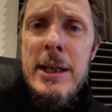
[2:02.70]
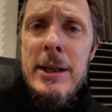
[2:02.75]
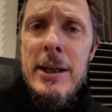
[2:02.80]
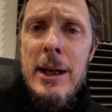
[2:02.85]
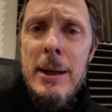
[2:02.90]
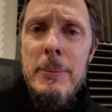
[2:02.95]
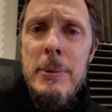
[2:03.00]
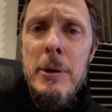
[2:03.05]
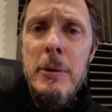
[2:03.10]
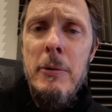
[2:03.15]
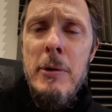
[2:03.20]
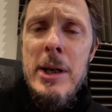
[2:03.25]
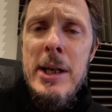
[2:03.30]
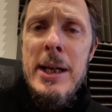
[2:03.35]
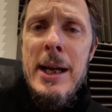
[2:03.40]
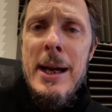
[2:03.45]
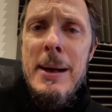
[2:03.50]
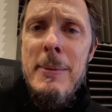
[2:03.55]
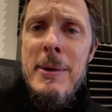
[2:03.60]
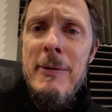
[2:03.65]
it up,
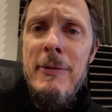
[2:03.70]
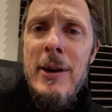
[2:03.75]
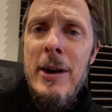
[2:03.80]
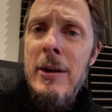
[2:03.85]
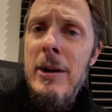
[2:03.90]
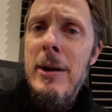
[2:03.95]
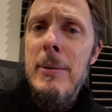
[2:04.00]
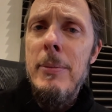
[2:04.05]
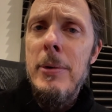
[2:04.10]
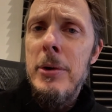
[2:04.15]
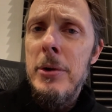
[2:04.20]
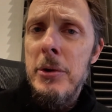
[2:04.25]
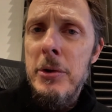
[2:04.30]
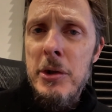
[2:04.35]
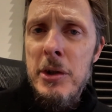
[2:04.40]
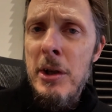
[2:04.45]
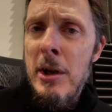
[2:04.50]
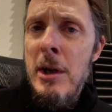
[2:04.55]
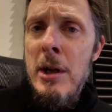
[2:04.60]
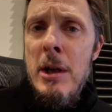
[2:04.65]
renaming
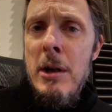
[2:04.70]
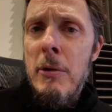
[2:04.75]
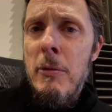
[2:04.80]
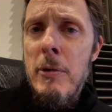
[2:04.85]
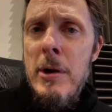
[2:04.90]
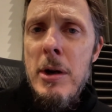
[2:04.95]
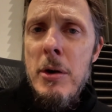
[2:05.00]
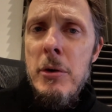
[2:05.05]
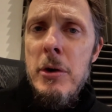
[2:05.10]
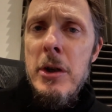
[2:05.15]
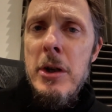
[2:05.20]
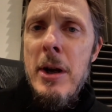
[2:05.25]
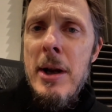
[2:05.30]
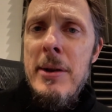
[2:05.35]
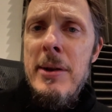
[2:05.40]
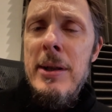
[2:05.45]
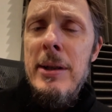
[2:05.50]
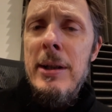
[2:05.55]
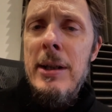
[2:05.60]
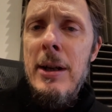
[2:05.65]
variables,
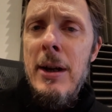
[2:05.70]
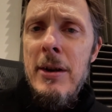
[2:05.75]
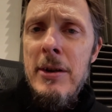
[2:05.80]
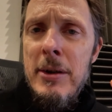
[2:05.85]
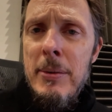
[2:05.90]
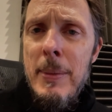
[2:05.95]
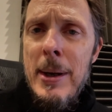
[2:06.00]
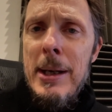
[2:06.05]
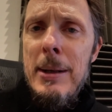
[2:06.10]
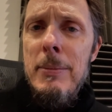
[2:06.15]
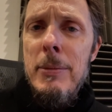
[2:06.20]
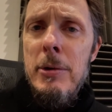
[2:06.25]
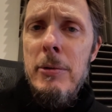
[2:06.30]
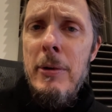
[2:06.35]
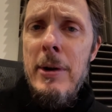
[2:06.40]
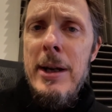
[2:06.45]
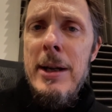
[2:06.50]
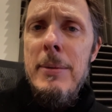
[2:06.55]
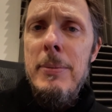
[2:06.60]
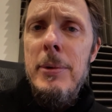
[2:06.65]
reorganizing the code to make it more
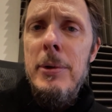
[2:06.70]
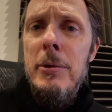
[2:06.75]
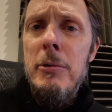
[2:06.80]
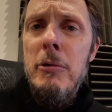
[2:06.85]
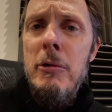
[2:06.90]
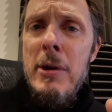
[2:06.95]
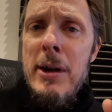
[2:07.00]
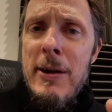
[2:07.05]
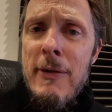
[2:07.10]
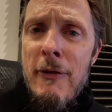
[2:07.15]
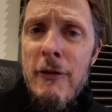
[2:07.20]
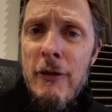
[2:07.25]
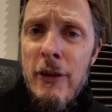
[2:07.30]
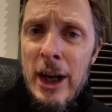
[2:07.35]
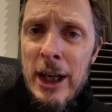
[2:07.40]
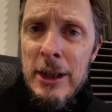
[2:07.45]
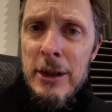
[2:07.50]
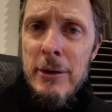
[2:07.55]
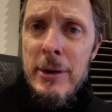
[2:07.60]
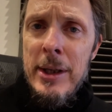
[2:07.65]
readable,
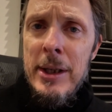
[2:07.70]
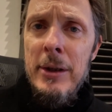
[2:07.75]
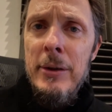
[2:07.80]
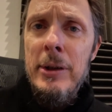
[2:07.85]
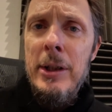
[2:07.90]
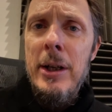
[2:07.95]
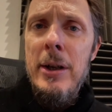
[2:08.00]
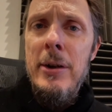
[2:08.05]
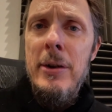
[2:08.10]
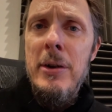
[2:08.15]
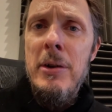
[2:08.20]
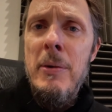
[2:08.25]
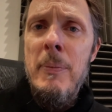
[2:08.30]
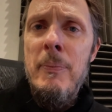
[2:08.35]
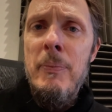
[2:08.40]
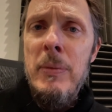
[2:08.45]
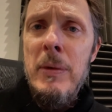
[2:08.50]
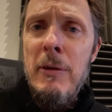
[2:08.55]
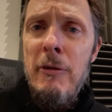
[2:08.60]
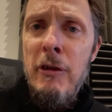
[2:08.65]
refactoring your code
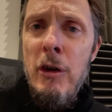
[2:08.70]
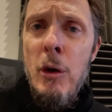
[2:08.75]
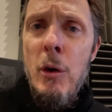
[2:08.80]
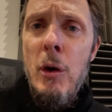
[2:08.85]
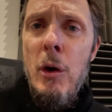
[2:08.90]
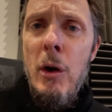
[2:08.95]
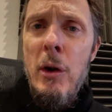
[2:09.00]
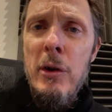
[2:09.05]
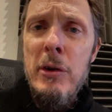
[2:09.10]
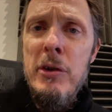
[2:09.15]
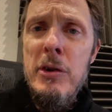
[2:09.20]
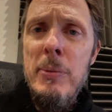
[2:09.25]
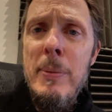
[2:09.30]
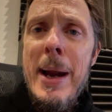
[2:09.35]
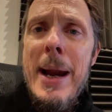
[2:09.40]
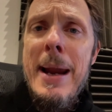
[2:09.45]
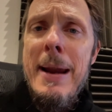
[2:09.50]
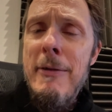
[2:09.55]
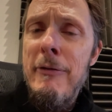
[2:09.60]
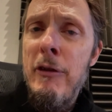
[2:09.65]
for to
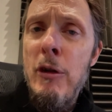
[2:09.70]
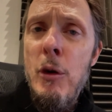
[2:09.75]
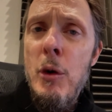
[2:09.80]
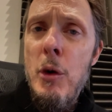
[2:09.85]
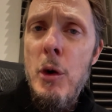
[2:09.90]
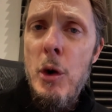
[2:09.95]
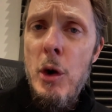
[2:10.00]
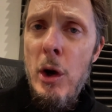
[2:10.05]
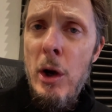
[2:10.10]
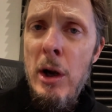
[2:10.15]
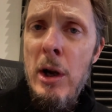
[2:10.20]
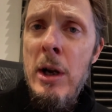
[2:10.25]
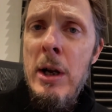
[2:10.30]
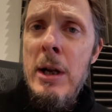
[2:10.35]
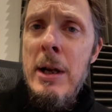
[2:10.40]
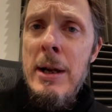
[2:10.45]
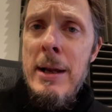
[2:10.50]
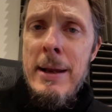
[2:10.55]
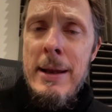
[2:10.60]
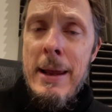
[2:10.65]
make for
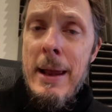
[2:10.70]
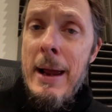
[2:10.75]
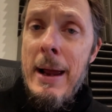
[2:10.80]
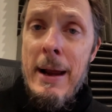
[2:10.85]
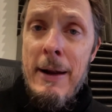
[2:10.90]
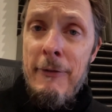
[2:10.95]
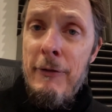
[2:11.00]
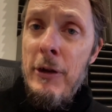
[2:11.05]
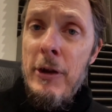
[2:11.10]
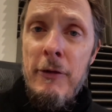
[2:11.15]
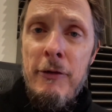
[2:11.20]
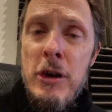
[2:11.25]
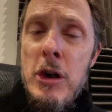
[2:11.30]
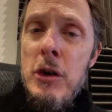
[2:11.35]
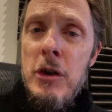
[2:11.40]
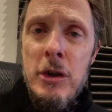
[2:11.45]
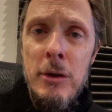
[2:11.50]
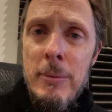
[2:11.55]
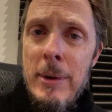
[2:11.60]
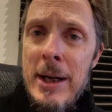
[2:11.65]
uh, for the
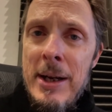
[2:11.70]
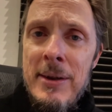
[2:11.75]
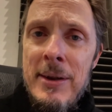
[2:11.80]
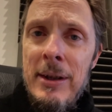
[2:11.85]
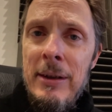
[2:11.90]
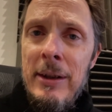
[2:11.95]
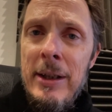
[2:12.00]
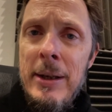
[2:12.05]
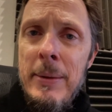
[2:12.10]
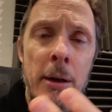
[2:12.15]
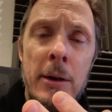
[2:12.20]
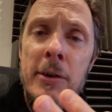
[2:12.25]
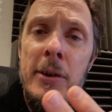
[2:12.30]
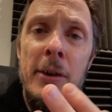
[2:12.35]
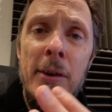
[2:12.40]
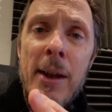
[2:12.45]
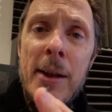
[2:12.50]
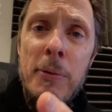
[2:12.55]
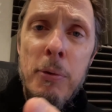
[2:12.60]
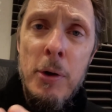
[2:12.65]
future, basically.
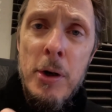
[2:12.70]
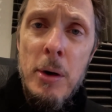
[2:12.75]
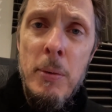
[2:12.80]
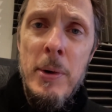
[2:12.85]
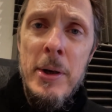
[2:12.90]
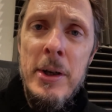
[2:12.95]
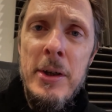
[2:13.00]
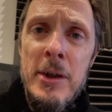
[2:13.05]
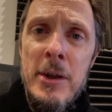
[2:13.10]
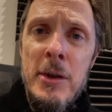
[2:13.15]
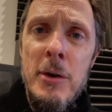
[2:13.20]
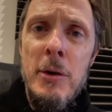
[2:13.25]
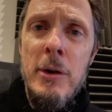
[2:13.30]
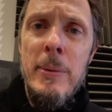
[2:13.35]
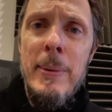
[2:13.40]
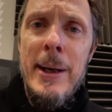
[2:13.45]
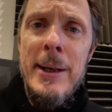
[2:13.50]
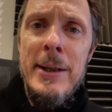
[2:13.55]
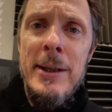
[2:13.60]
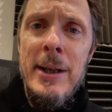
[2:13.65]
So that's what I wanted to talk
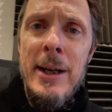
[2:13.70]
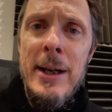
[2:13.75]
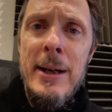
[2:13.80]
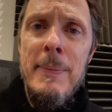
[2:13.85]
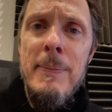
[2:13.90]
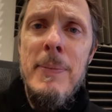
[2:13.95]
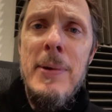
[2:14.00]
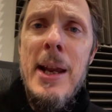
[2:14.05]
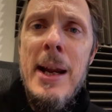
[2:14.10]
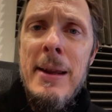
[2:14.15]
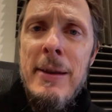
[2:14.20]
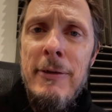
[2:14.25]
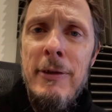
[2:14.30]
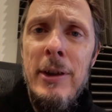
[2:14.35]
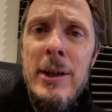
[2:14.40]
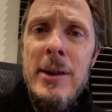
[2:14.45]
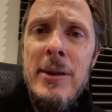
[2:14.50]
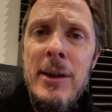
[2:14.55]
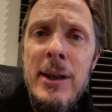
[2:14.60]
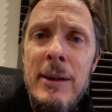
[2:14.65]
about today. Thanks for
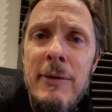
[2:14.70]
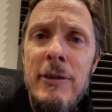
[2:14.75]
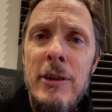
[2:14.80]
listening,